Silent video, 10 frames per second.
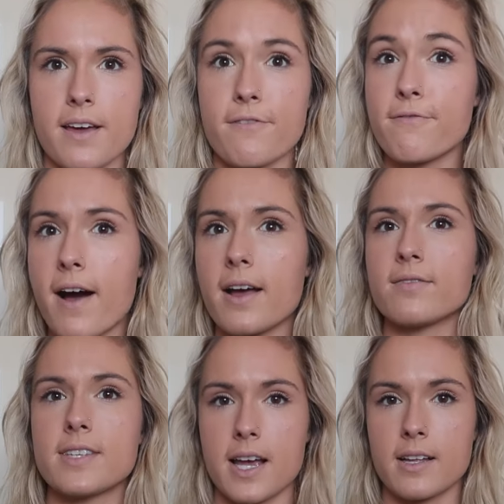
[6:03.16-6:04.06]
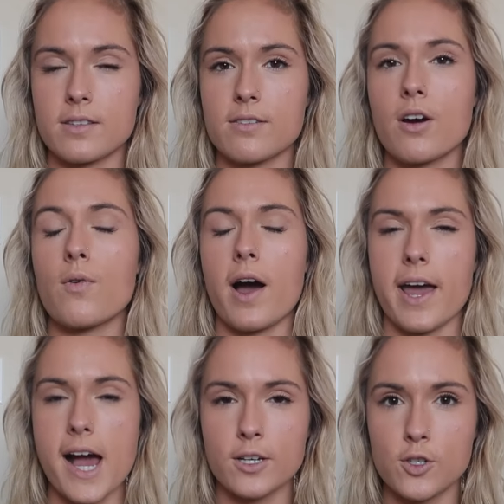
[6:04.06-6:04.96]
like five seconds ago,
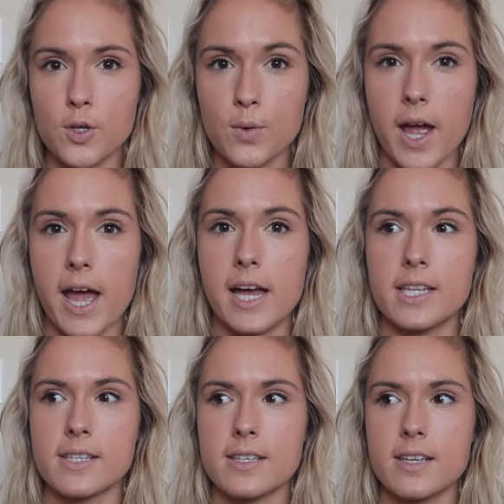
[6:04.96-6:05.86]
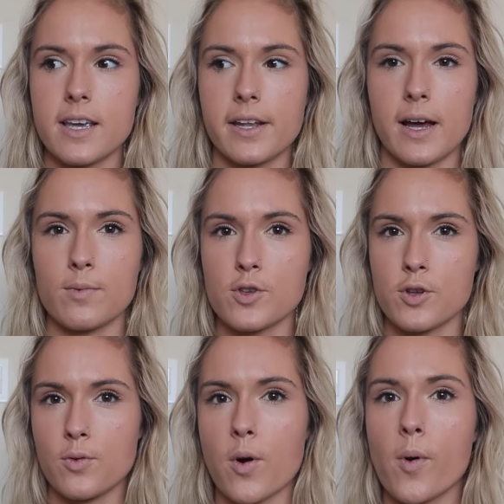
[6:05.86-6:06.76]
I had two hands and I was
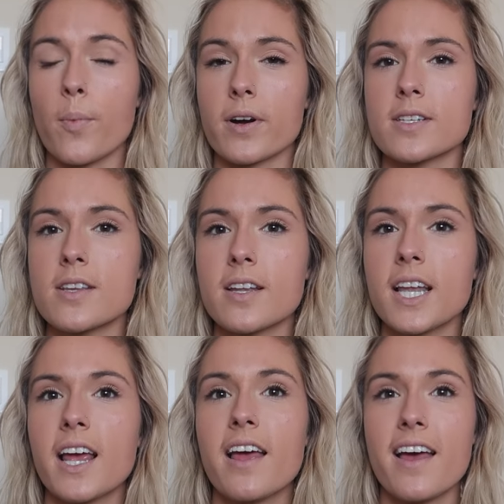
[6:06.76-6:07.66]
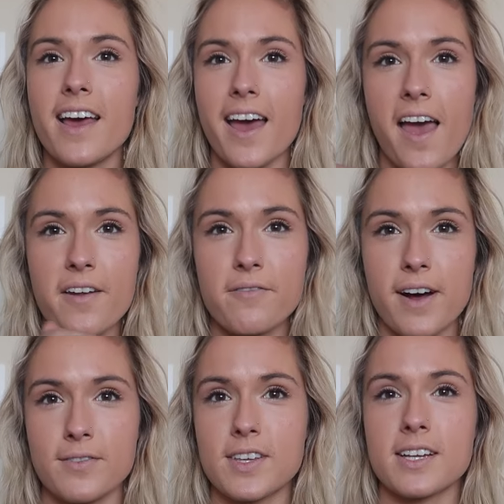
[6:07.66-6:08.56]
a normal person. And
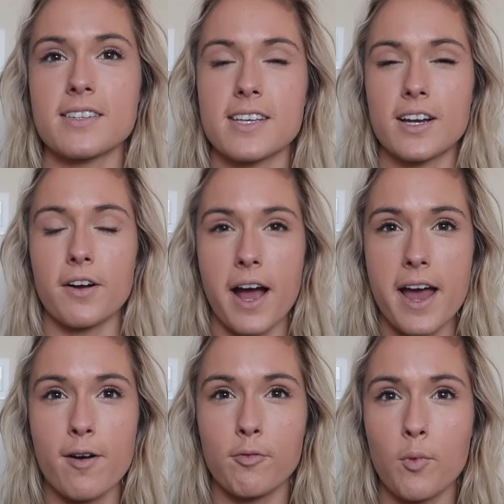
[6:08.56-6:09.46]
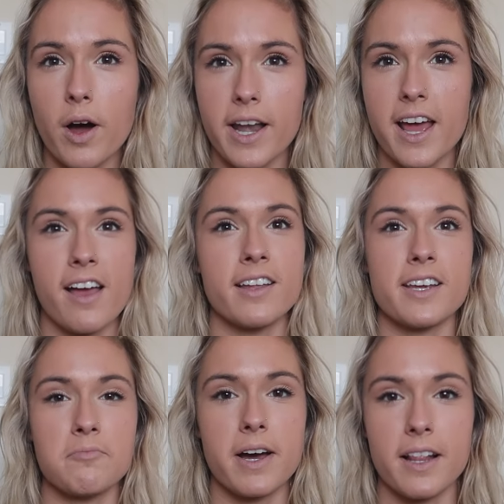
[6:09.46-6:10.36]
five seconds later, I have one hand
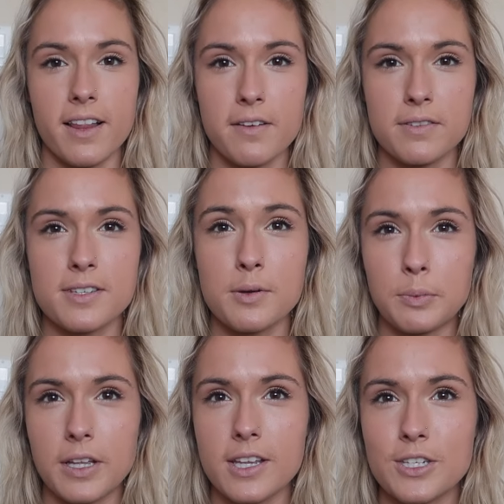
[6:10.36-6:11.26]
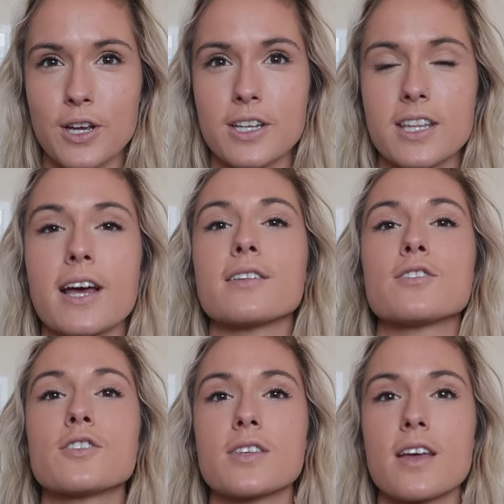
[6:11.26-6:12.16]
and my life is completely changed. And
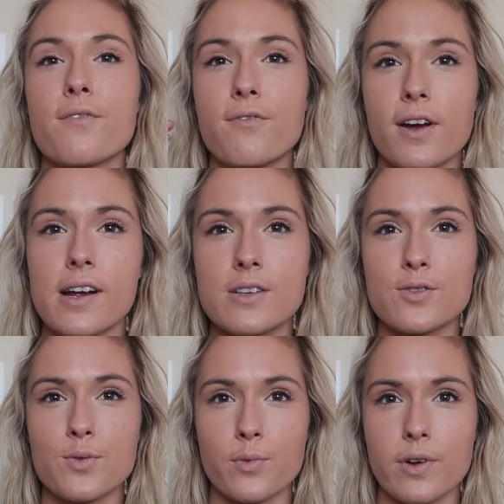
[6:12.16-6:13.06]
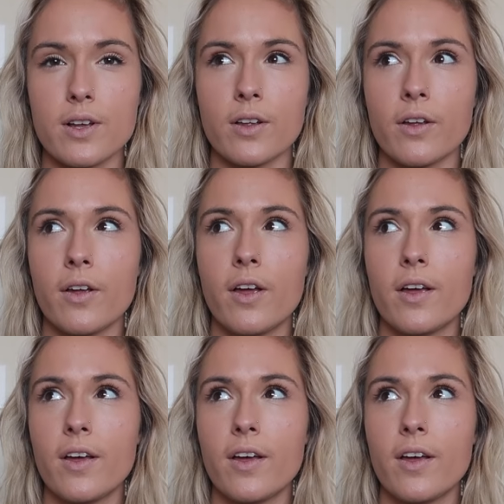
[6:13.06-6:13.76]
that's just like a very surreal,